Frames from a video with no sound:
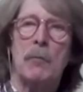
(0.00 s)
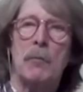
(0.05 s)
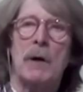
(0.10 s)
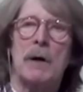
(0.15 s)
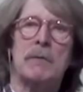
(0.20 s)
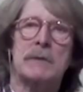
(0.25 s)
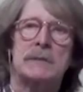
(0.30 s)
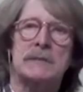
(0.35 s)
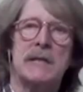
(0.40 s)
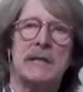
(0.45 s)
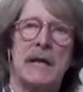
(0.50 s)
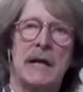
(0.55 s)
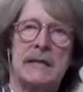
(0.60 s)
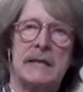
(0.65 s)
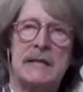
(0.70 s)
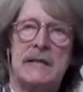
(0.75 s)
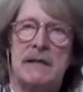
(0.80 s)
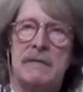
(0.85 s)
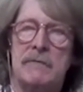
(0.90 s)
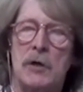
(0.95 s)
What was the
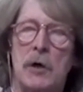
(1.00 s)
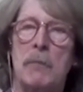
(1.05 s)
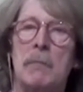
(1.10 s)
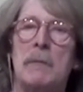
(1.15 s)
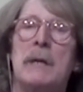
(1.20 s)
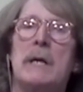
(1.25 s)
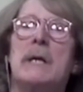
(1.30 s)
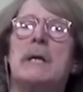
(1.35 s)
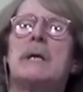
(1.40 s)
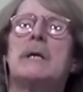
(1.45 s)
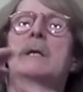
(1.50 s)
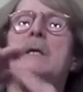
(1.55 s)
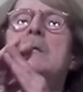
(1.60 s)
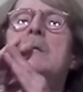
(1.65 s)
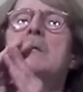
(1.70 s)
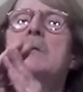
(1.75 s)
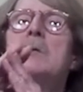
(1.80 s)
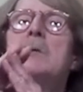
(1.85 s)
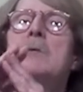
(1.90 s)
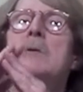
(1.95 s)
idea of Rome?
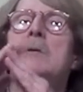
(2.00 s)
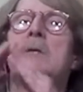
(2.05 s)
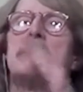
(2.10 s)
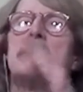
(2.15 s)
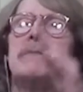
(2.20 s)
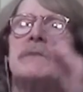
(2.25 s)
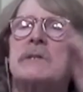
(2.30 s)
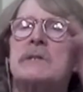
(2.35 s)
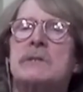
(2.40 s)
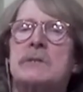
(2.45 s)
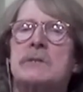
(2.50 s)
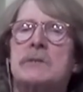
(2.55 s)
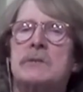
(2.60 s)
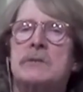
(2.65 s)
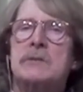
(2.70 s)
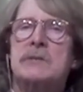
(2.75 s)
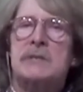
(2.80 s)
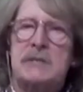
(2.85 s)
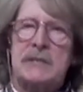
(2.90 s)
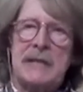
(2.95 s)
Universal
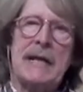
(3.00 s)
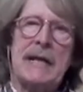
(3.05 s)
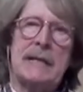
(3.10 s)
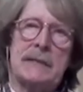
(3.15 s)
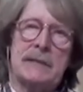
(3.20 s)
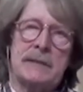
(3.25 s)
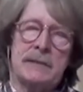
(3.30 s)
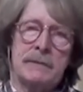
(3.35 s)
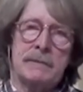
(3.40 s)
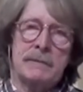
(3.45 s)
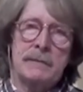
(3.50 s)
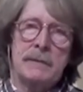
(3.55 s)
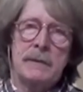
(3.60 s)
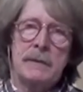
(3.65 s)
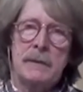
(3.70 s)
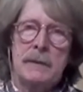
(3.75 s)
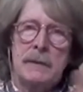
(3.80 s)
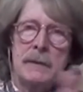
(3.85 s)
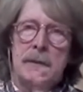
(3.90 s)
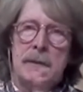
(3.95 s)
state,
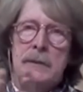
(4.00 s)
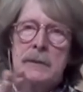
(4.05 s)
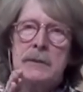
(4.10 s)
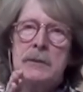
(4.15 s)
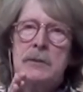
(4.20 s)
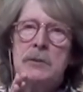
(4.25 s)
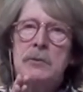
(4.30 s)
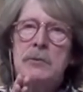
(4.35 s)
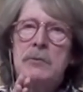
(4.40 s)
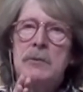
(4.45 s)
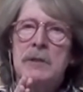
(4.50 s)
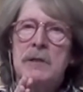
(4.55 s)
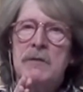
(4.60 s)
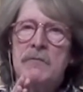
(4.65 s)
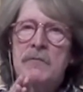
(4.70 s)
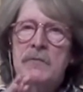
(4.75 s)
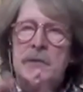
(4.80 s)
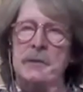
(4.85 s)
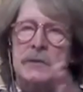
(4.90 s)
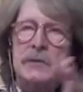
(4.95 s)

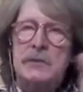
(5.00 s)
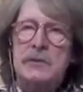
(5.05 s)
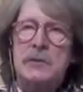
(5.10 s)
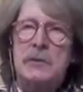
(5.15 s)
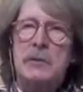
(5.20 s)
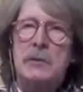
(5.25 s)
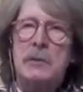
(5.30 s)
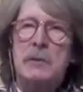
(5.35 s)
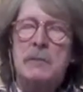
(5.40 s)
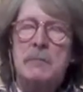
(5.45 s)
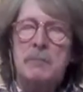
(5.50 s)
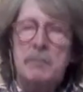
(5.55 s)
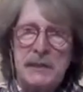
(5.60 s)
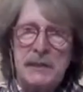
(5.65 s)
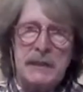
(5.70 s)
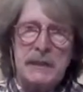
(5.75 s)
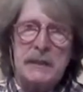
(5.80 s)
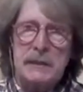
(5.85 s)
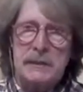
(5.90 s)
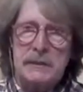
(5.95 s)
universal
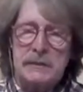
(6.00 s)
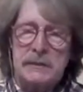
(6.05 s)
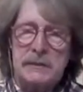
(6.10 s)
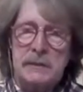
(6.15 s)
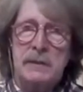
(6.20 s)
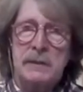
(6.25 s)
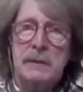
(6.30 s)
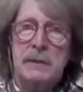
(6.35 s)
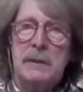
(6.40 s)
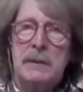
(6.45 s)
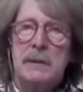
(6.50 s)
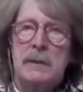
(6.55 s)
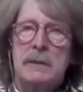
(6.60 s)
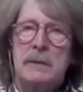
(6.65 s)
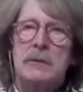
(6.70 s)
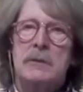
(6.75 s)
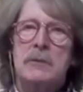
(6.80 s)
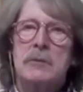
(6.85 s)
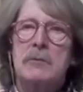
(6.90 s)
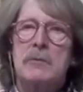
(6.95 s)
peace,
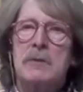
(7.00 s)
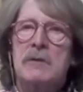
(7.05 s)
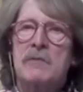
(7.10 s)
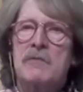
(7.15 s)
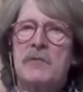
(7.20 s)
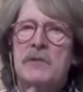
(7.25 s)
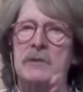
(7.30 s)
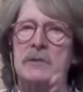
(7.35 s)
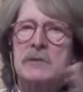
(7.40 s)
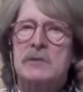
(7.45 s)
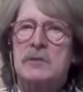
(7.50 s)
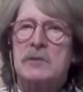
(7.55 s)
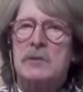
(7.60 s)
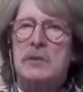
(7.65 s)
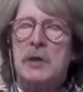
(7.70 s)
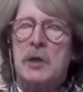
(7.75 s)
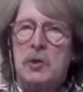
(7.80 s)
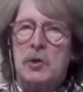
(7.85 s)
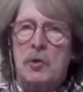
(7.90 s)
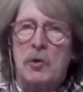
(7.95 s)
universal
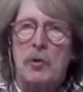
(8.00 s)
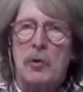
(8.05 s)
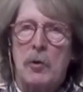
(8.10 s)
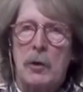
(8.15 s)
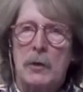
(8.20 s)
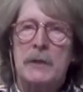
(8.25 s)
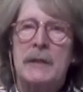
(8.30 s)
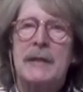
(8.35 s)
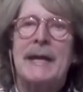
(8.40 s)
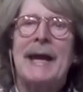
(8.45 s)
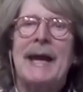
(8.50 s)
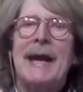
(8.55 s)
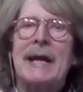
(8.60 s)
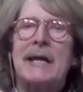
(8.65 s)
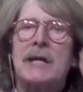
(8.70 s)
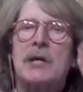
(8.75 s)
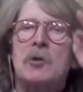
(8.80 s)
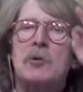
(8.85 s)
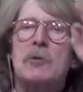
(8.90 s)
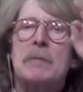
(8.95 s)
accord, the
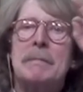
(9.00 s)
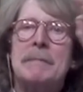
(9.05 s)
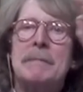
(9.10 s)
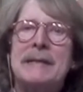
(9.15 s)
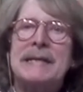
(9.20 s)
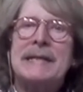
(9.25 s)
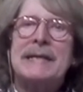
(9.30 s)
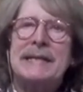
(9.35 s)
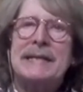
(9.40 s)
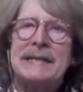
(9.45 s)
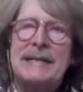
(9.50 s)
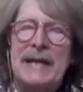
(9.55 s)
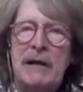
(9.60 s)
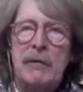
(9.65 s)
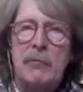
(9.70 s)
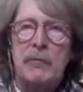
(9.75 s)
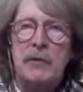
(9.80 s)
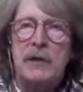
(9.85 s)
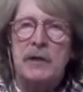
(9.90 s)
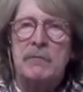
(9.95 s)
ecumene, that
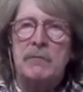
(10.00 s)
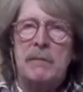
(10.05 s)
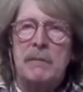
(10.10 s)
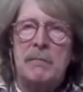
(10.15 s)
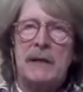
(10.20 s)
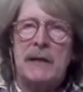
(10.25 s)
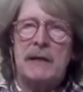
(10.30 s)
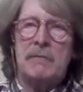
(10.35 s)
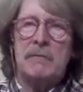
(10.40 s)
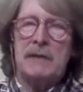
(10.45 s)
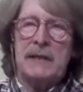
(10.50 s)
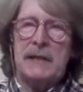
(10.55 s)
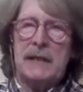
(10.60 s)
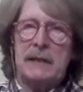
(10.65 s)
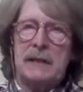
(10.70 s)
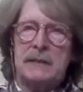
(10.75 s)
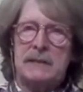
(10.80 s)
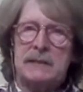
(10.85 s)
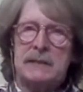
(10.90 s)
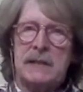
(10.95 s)
word we met with
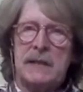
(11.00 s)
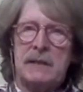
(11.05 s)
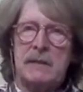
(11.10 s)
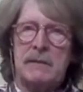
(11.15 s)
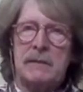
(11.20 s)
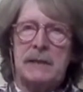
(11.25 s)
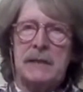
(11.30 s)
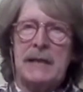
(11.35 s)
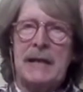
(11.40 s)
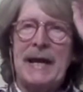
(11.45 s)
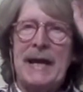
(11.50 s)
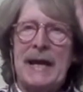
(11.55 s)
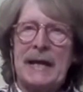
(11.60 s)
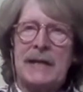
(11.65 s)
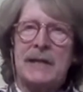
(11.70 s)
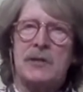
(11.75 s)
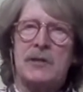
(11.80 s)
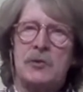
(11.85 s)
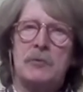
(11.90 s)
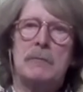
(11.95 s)
Alexander, the
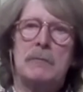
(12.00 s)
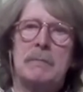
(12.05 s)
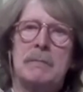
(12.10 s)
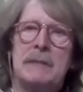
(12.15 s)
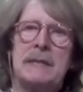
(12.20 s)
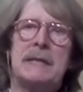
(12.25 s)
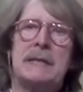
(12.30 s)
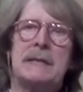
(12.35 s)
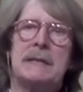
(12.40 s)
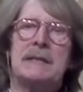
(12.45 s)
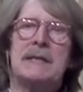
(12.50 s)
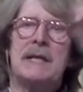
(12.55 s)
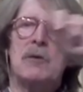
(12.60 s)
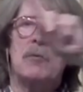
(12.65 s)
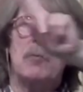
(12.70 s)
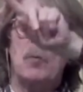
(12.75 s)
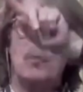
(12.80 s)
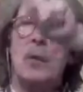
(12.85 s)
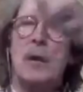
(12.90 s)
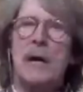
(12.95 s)
ecumene, the
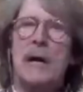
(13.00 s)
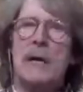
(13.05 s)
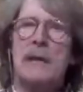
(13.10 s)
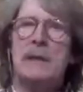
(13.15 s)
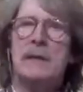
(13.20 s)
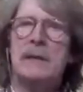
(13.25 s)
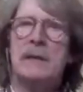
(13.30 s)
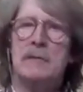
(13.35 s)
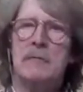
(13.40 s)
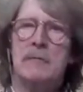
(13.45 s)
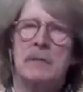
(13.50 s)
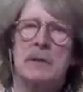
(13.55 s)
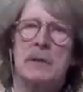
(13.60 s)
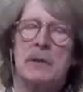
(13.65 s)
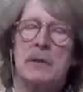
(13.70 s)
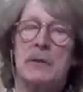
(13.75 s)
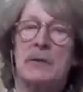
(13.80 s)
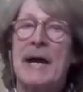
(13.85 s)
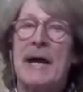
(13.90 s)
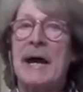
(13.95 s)
one
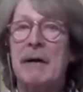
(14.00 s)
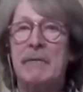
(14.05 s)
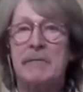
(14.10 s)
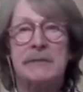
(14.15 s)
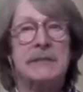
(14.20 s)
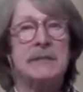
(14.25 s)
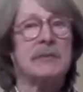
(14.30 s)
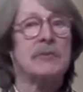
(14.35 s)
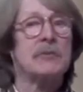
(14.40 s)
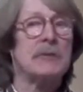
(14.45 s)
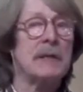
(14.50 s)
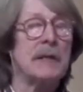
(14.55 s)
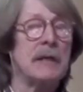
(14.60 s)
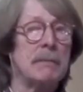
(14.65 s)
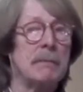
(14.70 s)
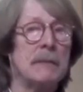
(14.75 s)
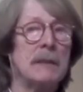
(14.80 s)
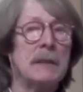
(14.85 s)
world. That was the dream.